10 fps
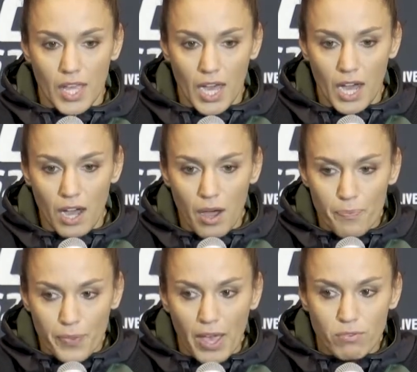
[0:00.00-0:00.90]

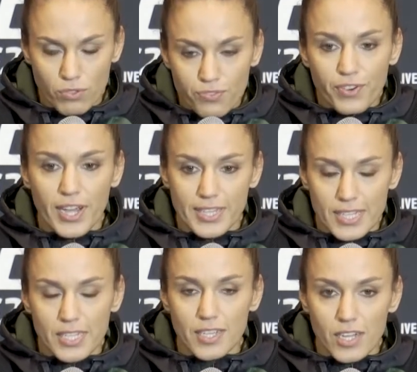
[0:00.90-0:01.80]
I would
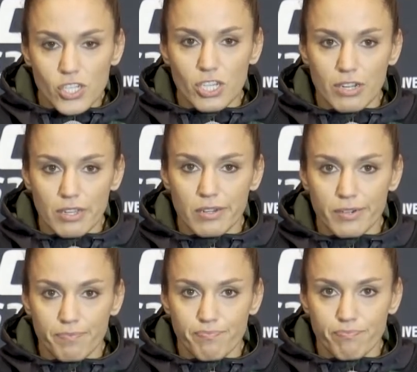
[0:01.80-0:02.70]
fight
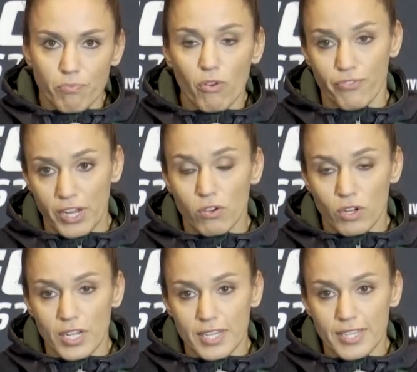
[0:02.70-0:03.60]
actually more
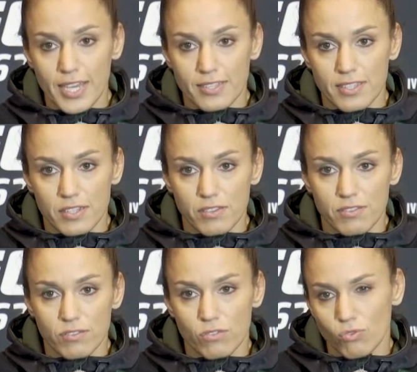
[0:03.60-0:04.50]
frequently, yes, than
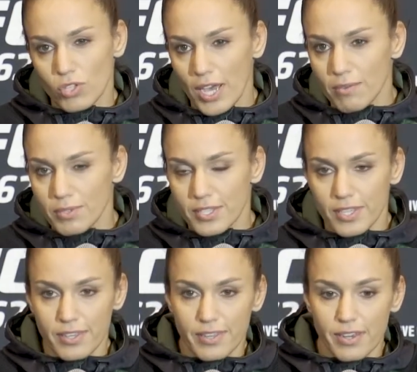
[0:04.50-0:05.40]
2 times
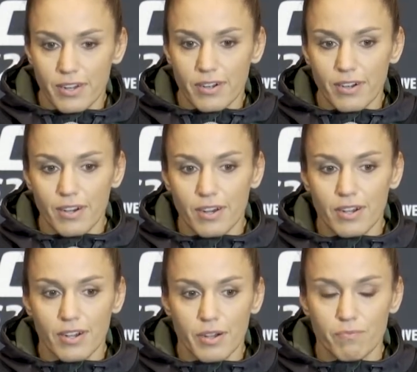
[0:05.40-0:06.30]
a year.
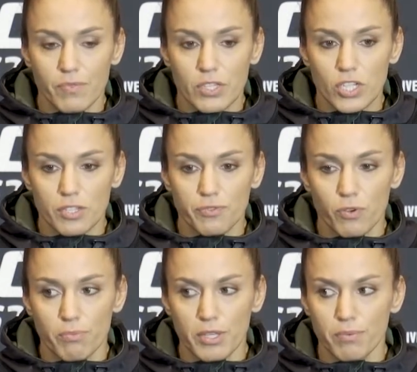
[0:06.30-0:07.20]
It just
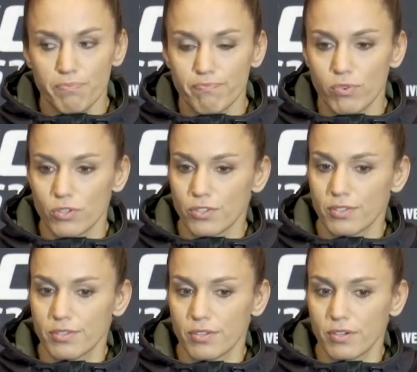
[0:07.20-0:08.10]
for me
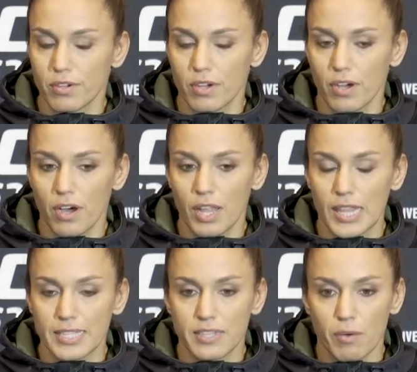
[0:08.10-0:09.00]
was
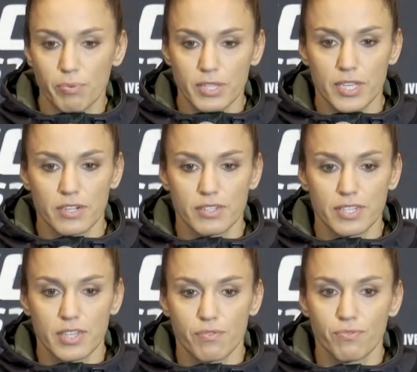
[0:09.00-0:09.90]
last couple years
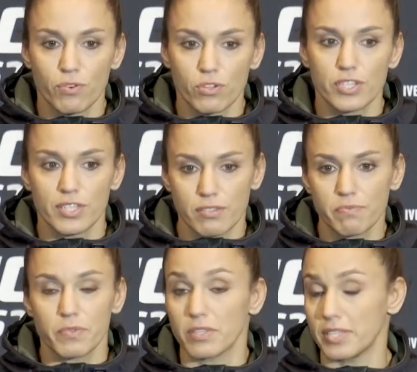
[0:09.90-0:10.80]
that I fought this
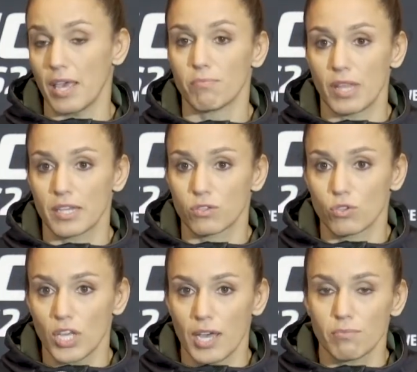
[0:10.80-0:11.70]
same like 2
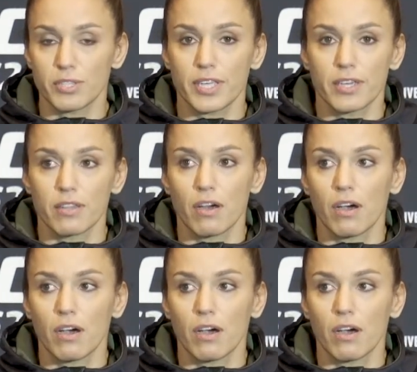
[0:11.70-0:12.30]
times, and